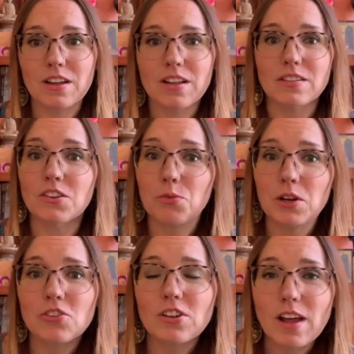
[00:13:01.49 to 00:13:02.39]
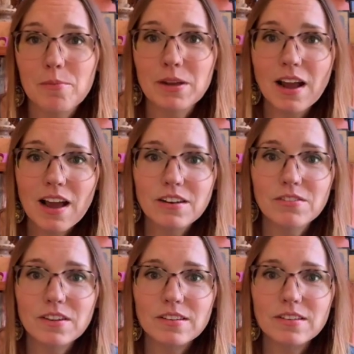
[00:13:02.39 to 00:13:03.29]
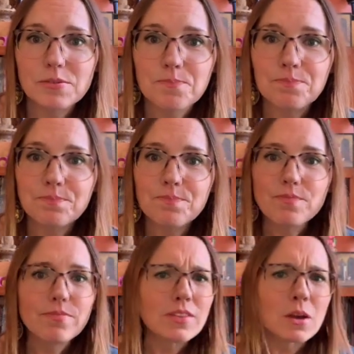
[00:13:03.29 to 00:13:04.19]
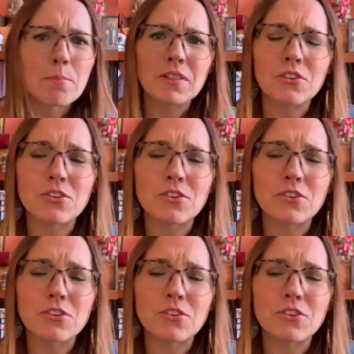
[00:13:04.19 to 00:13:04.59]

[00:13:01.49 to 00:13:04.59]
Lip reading: the Swedish climate activist, but there's